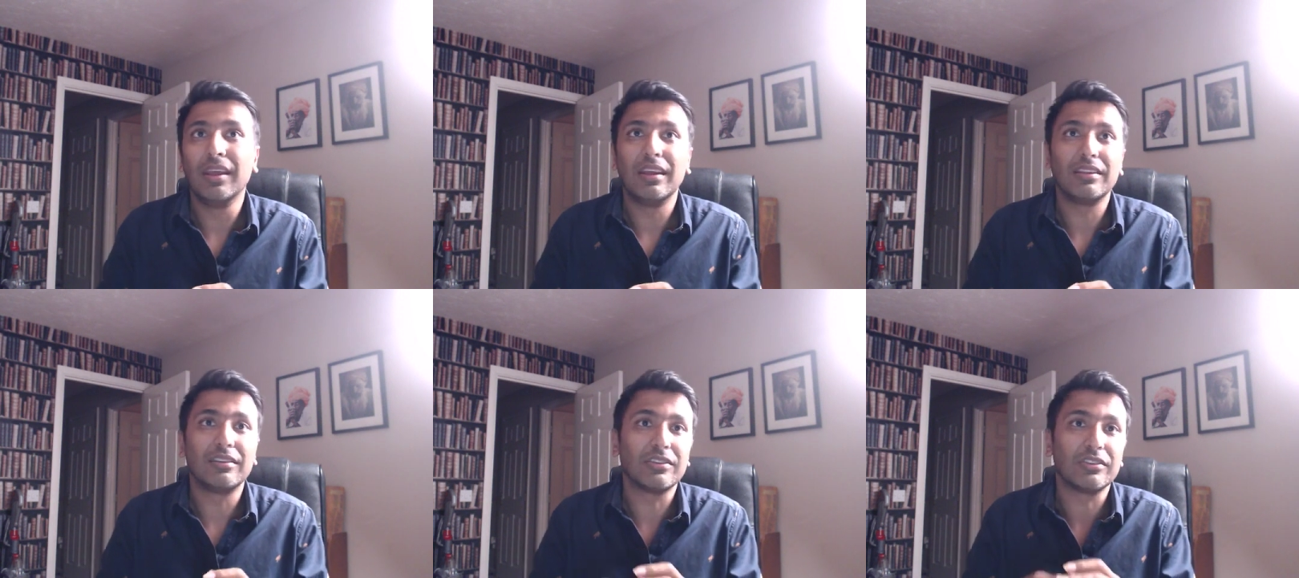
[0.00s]

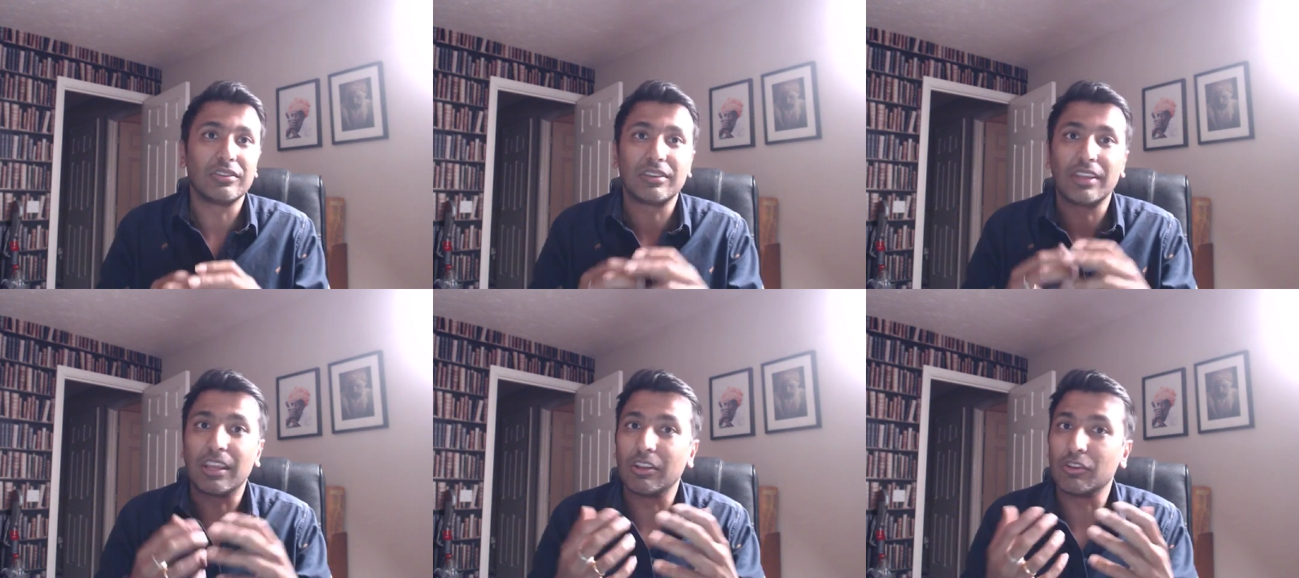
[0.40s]
it
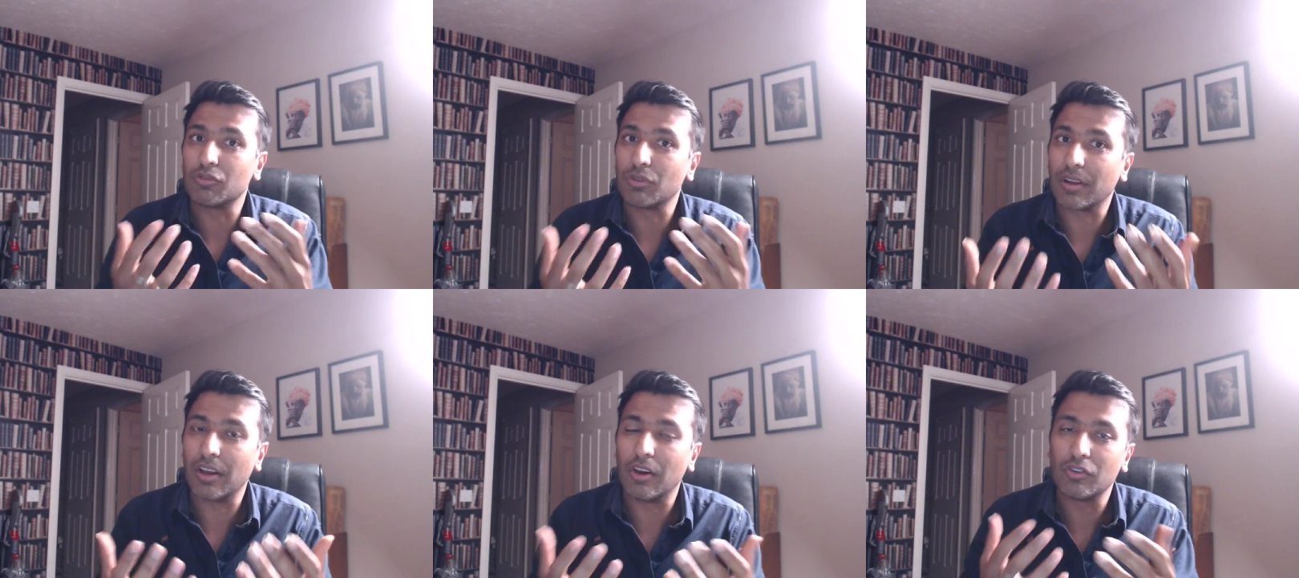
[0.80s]
doesn't take
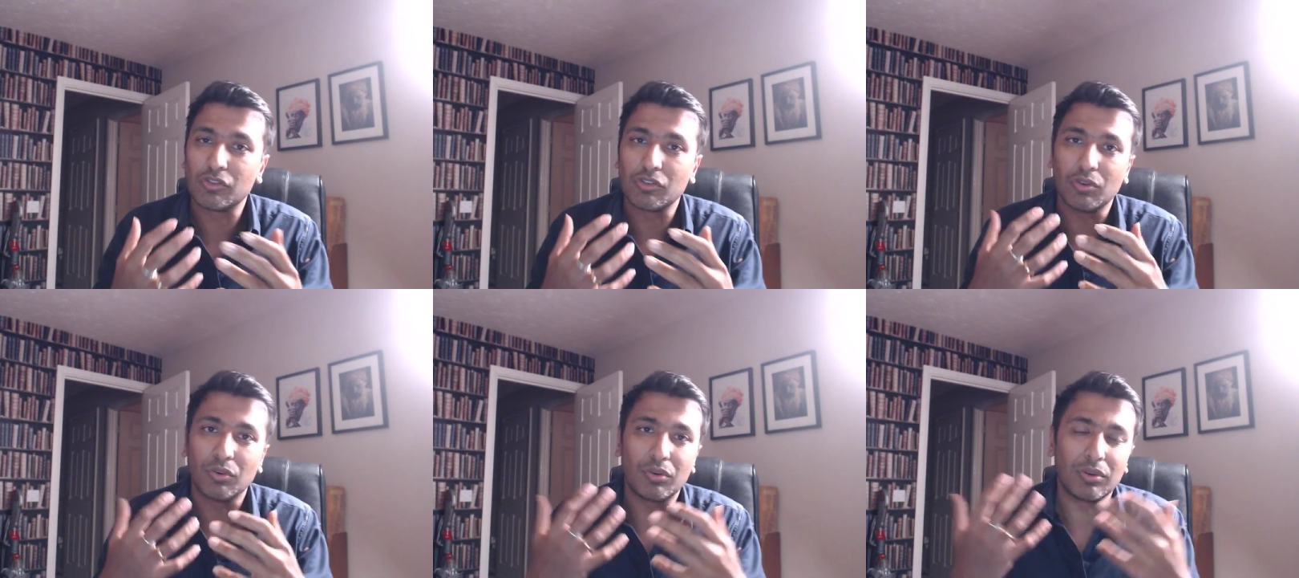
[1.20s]
into
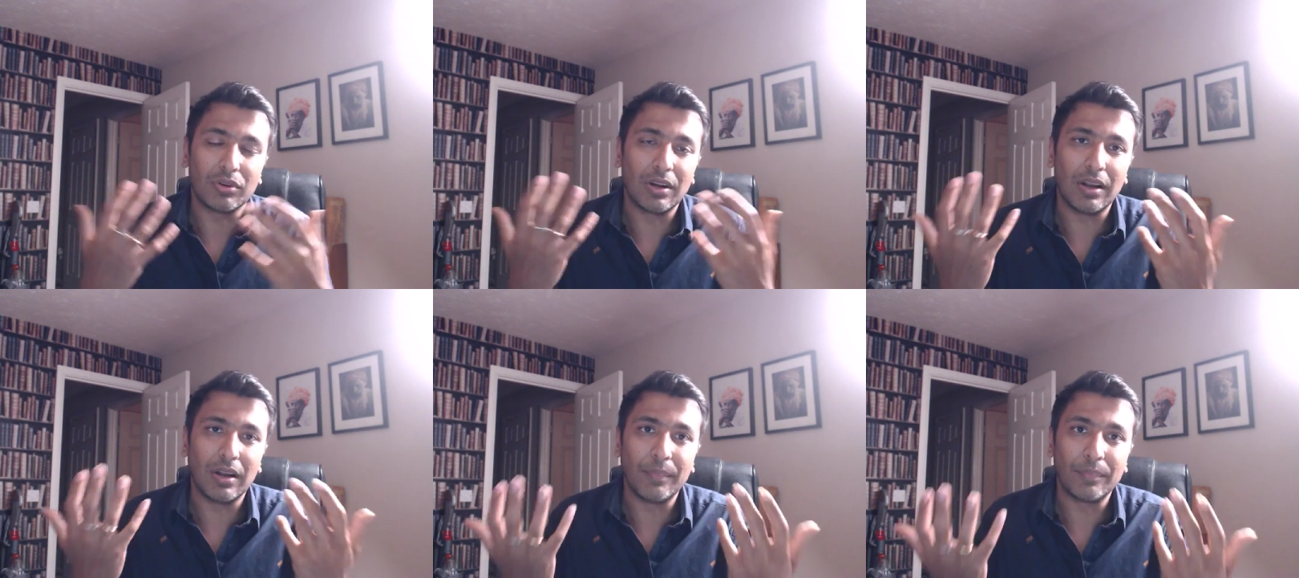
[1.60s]
account
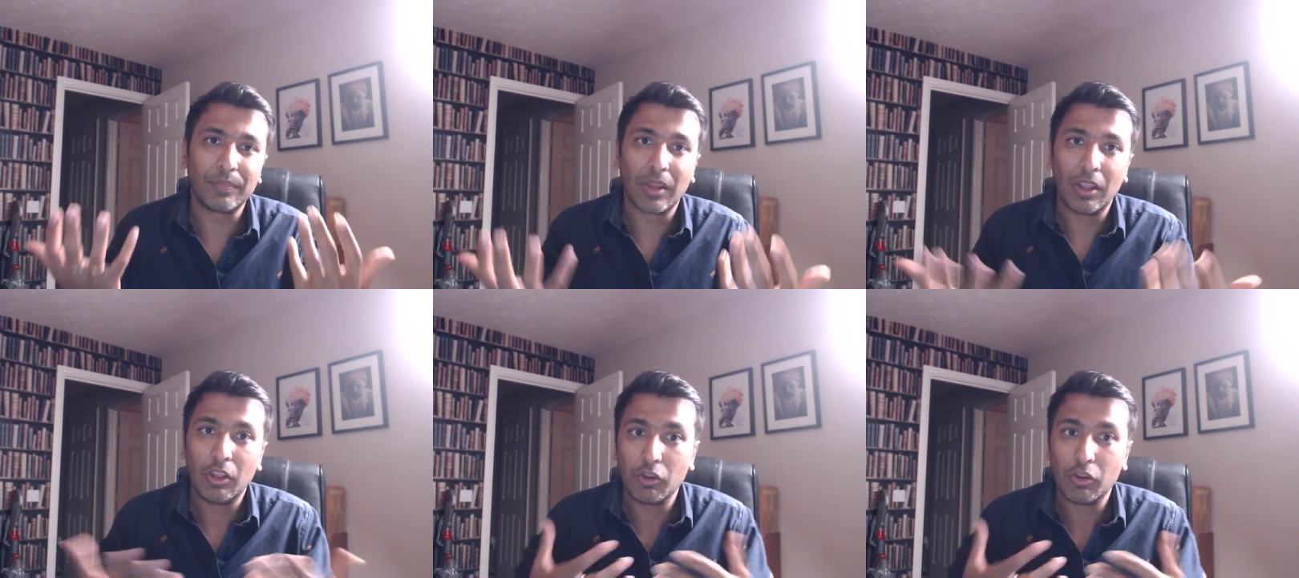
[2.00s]
your um,